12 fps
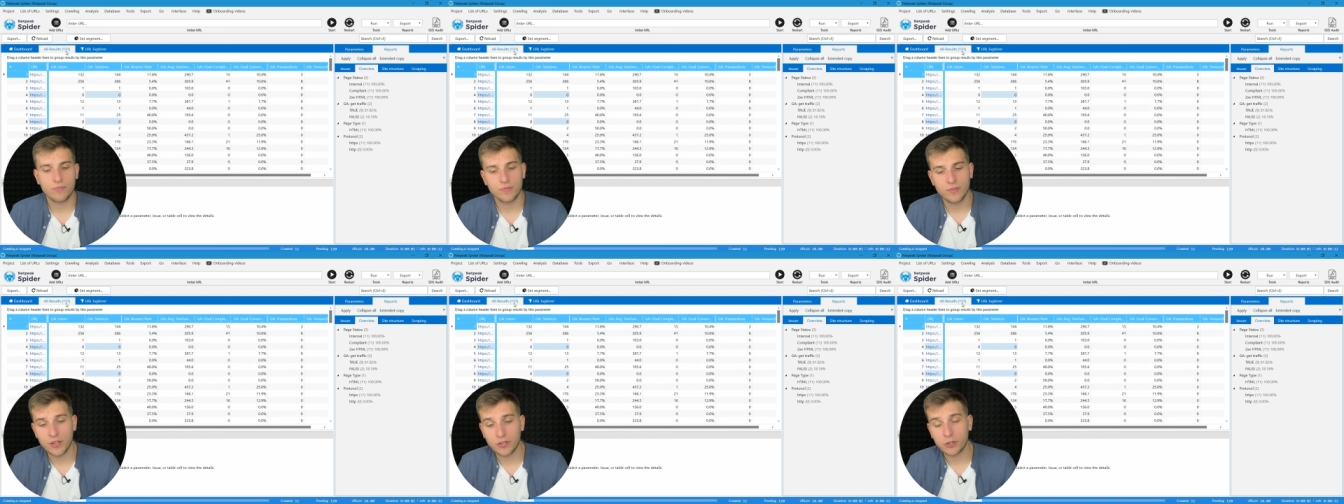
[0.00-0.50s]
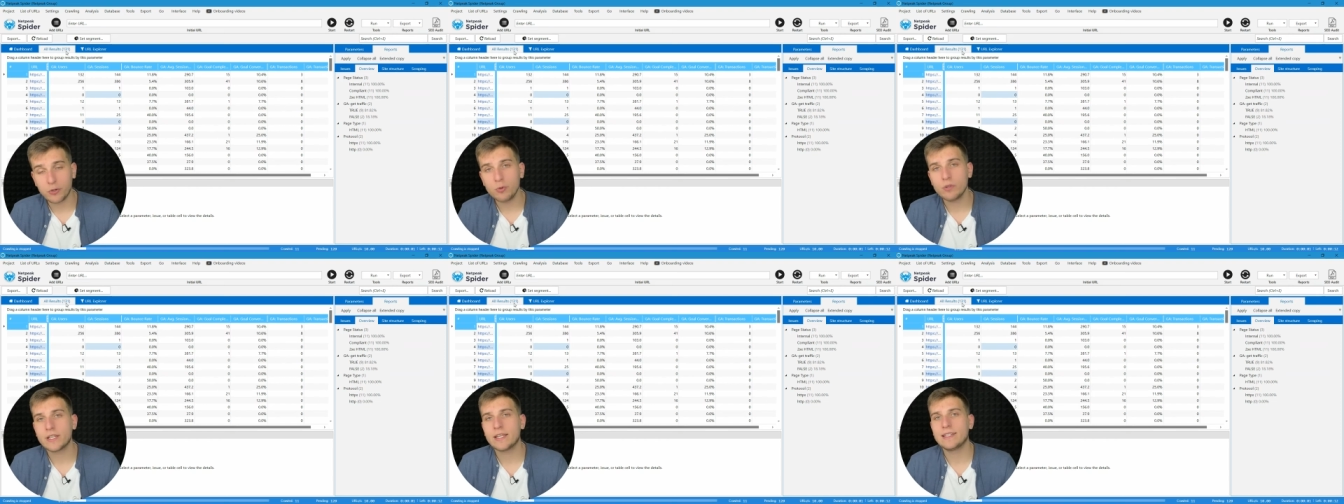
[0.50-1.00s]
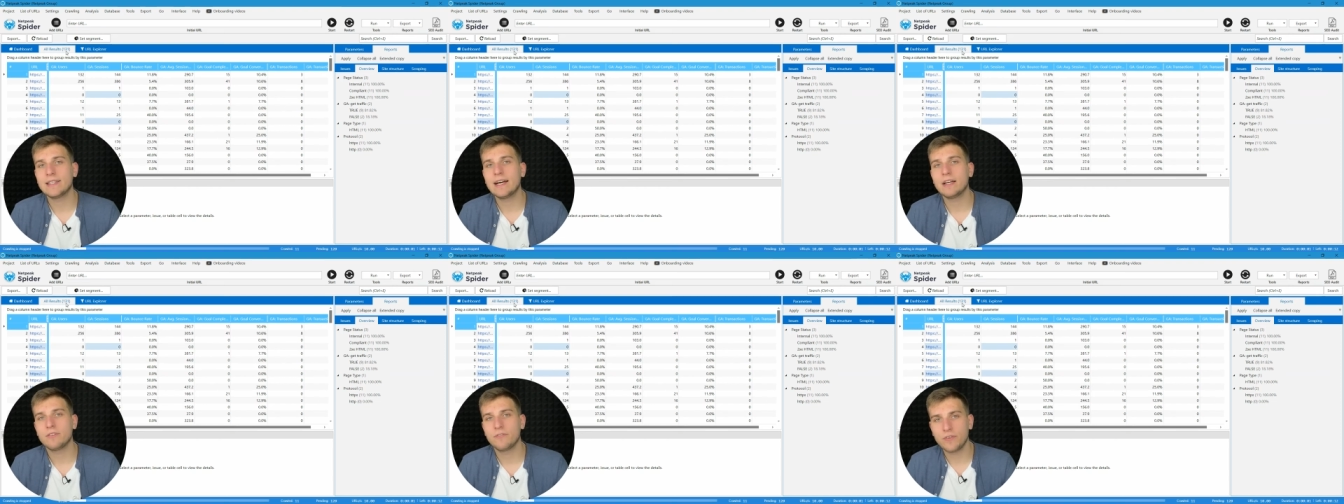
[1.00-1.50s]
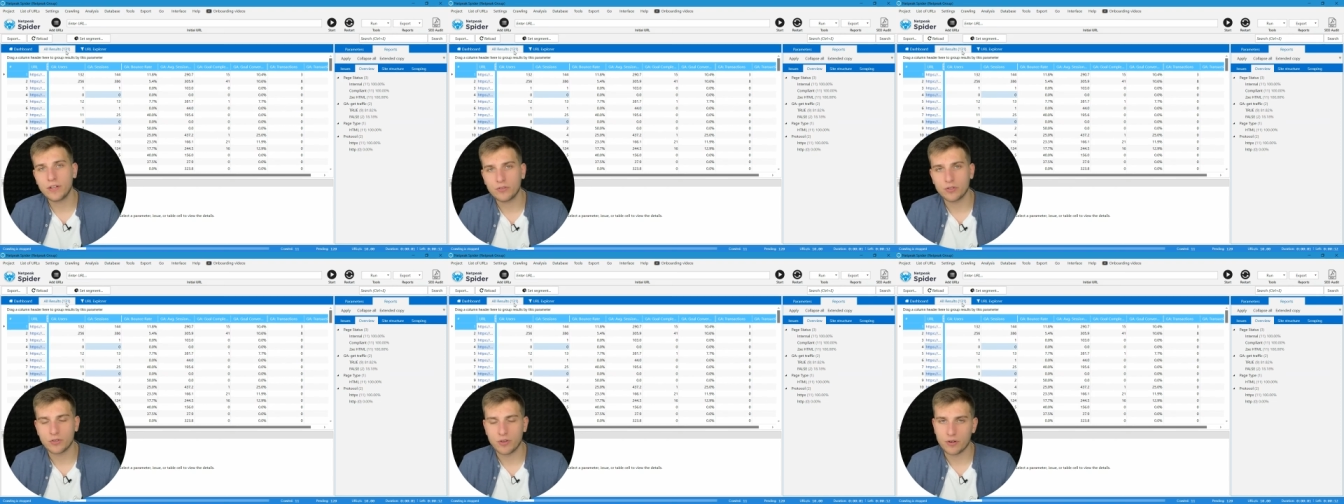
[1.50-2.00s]
the tool cannot
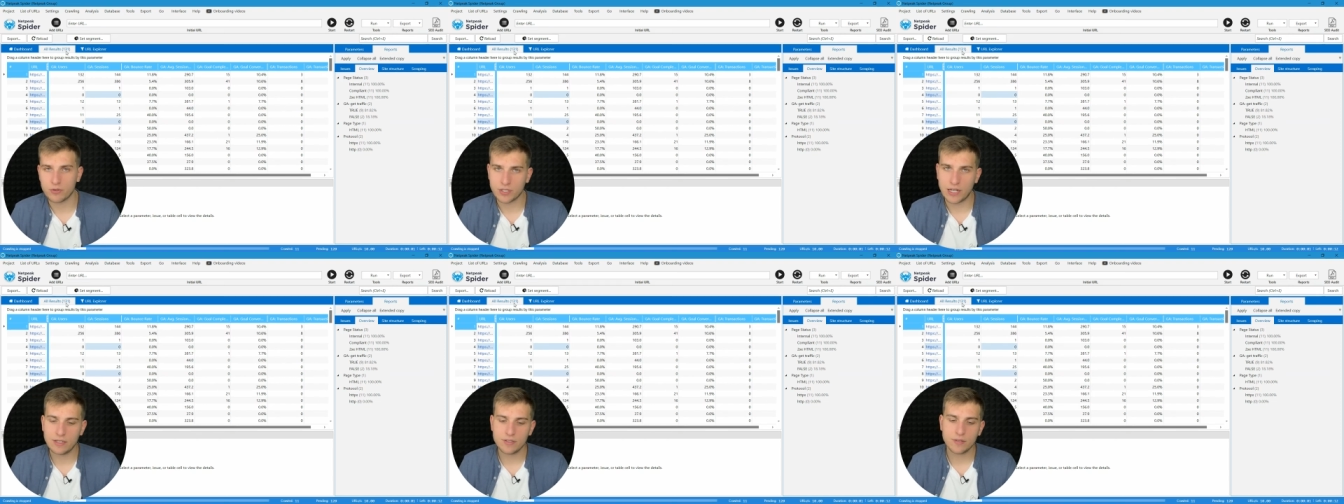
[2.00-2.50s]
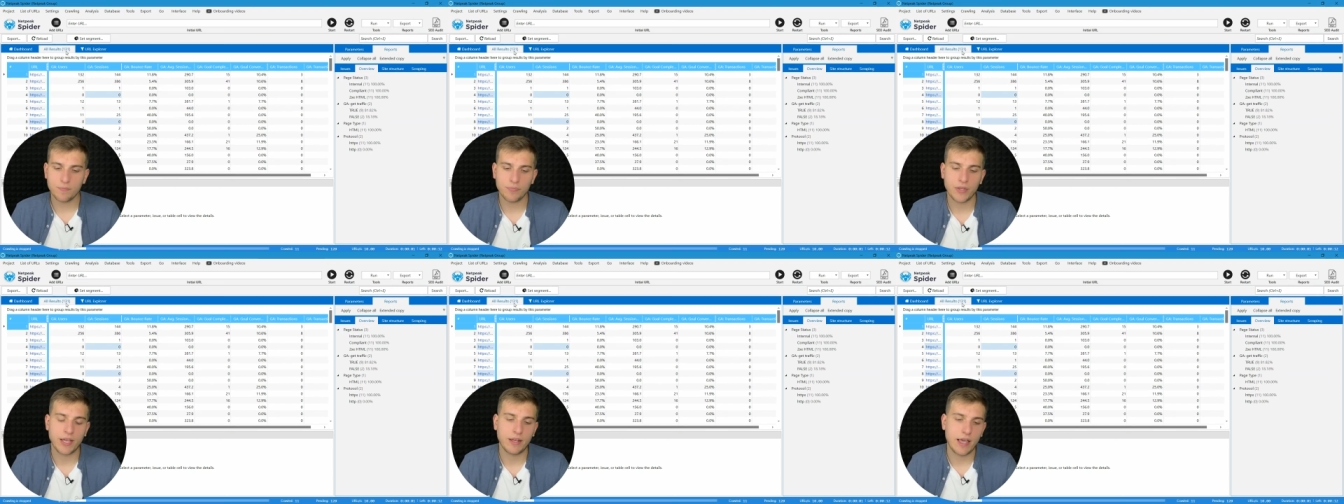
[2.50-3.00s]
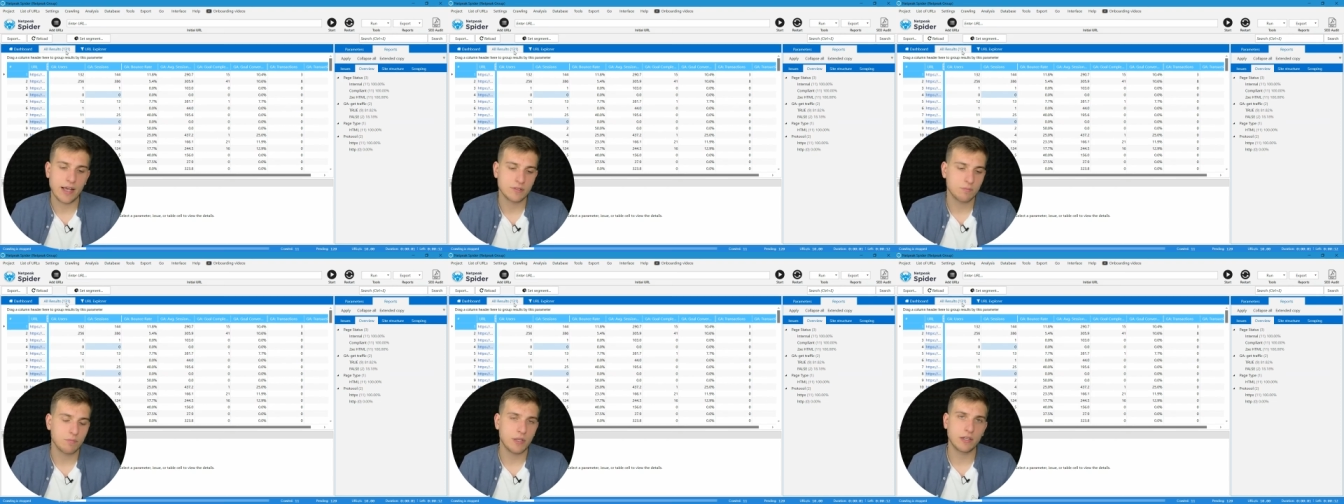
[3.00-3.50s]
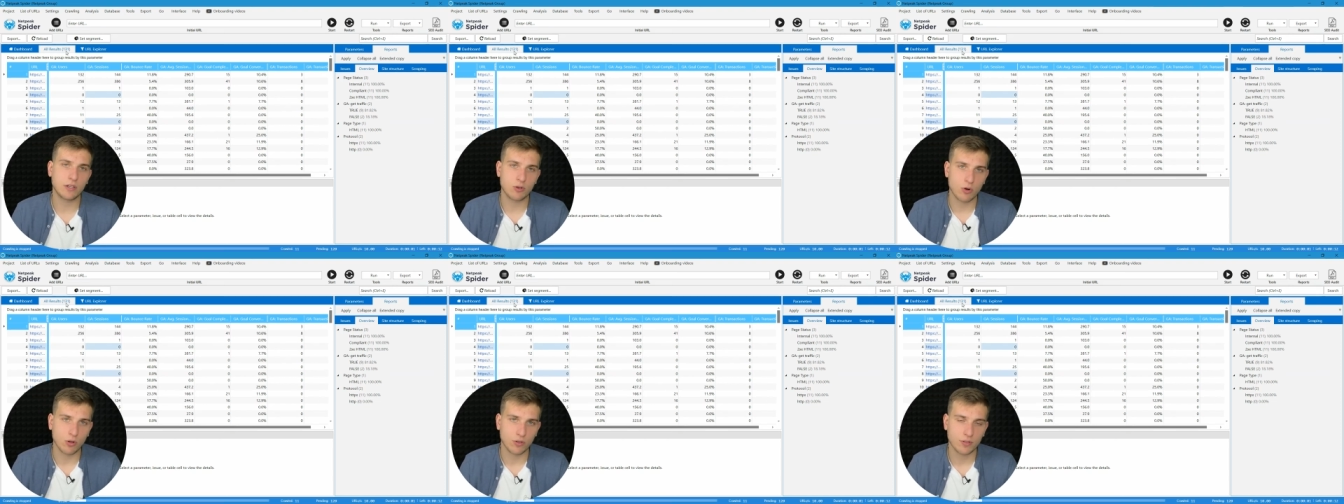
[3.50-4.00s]
filter the results that hasn't been
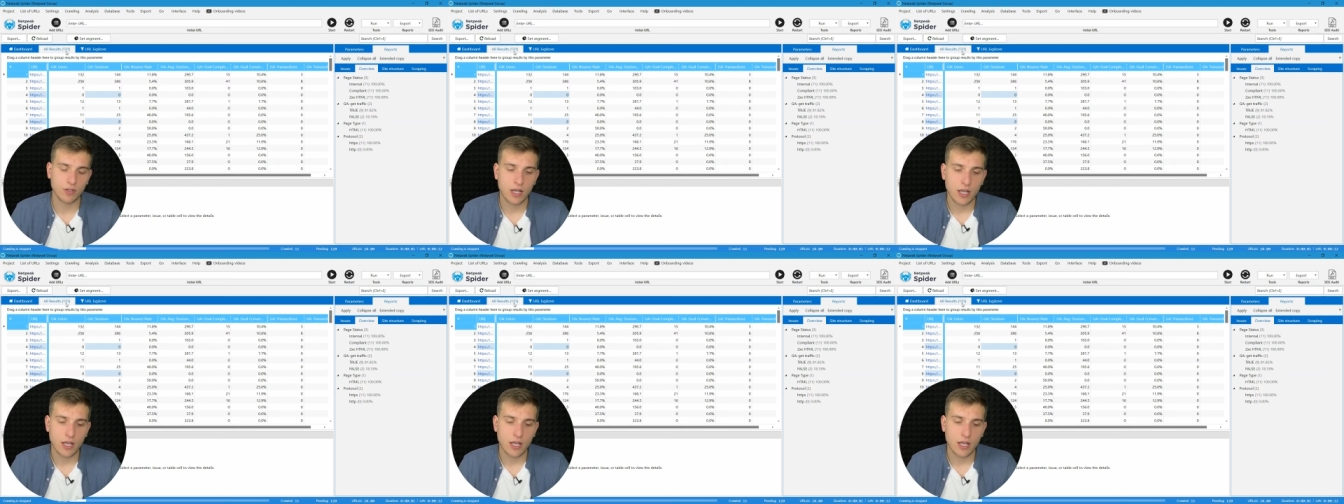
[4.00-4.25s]
crawled.